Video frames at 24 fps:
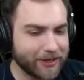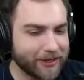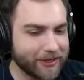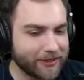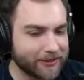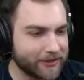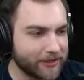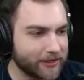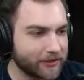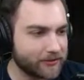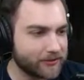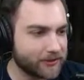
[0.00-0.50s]

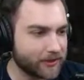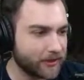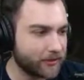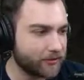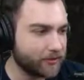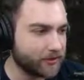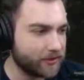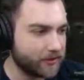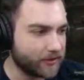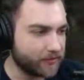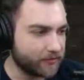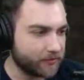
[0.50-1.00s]
downtime
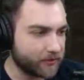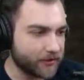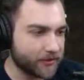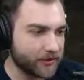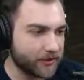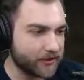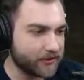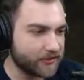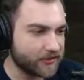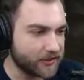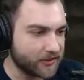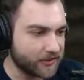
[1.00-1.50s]
in this run,
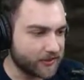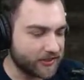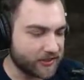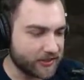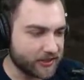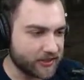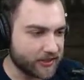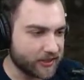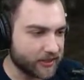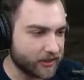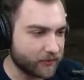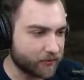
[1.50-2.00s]
as you can
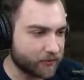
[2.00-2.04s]
see.